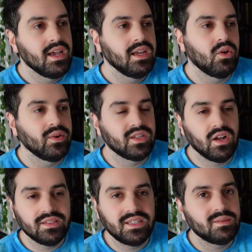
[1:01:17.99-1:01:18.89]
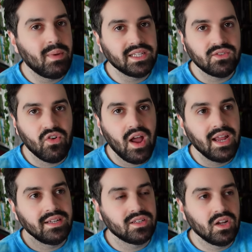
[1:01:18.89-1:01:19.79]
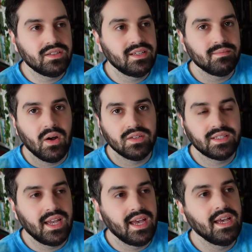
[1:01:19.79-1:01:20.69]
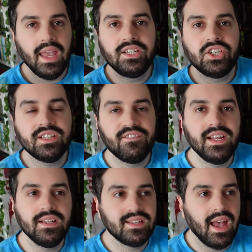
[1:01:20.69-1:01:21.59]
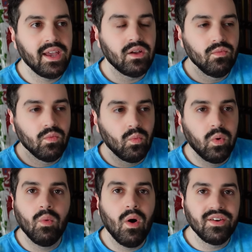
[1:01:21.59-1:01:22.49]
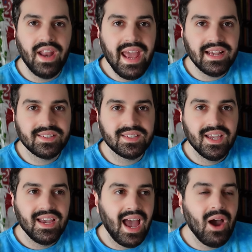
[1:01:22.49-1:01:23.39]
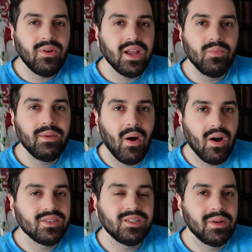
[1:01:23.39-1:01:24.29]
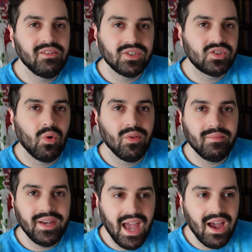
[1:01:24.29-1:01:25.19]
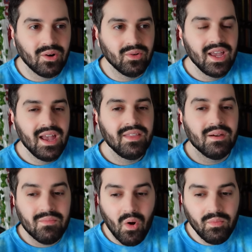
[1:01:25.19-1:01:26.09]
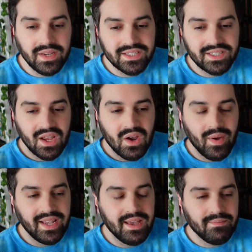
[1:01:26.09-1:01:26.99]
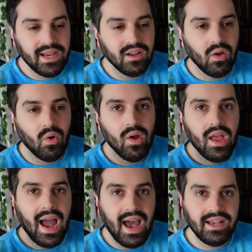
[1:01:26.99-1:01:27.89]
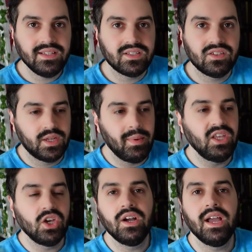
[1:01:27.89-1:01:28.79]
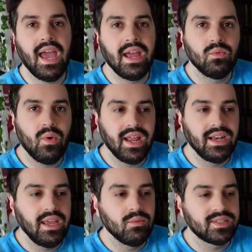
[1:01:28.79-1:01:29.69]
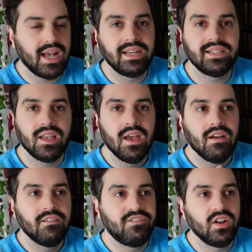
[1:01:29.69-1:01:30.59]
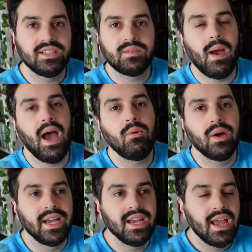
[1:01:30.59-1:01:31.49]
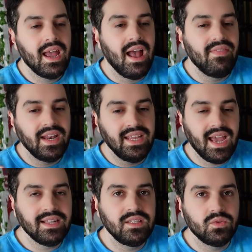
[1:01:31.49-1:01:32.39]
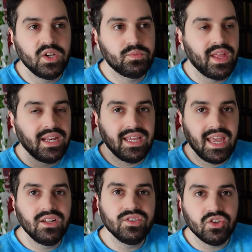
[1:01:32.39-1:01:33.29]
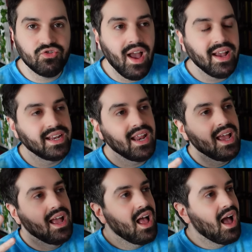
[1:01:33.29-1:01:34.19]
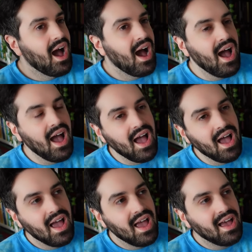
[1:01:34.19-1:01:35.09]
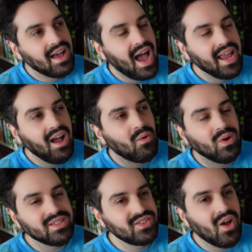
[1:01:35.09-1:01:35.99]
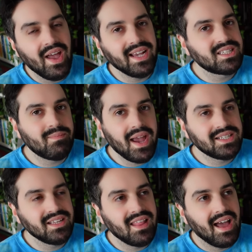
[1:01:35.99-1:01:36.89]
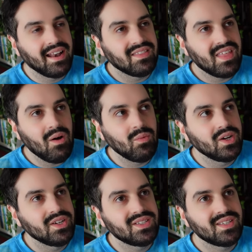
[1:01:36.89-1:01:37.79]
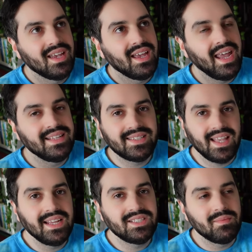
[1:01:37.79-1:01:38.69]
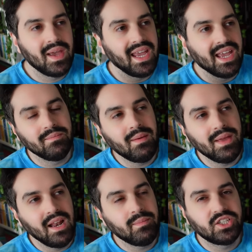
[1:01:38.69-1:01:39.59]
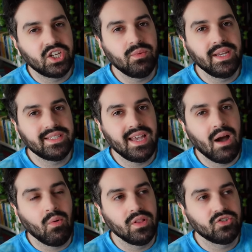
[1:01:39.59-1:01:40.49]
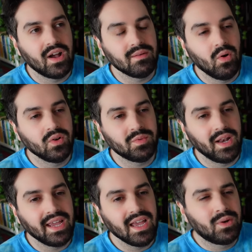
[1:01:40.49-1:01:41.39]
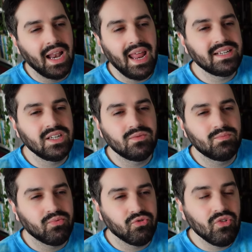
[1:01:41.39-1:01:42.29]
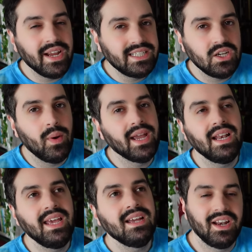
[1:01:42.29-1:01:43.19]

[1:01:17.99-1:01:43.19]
You know, he's lost his best friend, he's lost his master. It just feels like, well, what next? How can we possibly restore them now? The moment when King Piccolo asks to be young again when he was at his fullest power, and then he gets his wish, but then he kills the dragon. Ah, I was not expecting that. Like that was insane to me. Maybe a little bit too easy how all the Dragon Balls were like collected pretty quickly.